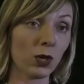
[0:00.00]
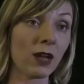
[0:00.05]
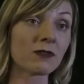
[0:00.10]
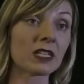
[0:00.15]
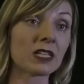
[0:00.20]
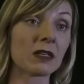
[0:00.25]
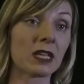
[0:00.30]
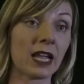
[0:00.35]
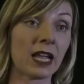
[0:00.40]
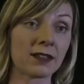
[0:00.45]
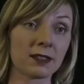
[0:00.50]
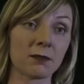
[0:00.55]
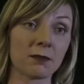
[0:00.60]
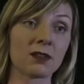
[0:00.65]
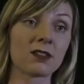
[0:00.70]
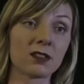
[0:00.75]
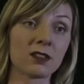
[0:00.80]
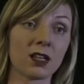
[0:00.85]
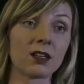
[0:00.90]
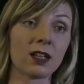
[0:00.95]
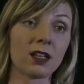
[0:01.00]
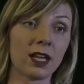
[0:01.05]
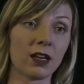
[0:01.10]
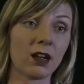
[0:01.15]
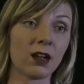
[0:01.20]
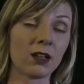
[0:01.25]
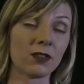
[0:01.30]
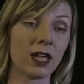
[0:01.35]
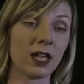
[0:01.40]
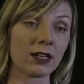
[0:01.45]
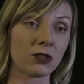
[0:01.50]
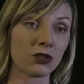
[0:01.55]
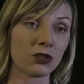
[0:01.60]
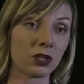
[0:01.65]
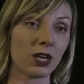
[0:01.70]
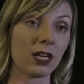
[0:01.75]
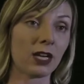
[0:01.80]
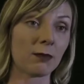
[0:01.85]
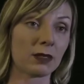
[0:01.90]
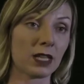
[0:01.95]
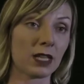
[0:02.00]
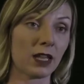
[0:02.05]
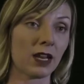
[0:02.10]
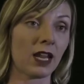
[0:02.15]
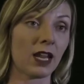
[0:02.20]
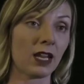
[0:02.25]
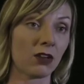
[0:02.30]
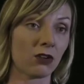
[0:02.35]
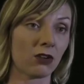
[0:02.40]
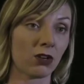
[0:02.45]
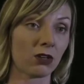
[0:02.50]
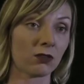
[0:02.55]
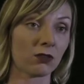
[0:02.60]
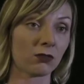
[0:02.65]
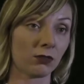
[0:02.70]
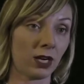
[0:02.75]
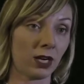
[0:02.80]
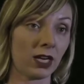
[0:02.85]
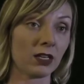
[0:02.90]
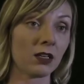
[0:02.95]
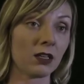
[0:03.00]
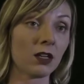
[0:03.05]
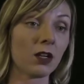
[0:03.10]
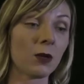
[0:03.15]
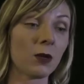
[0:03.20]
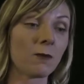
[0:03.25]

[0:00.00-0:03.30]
We have to get some sunlight on that shame and that anger, right?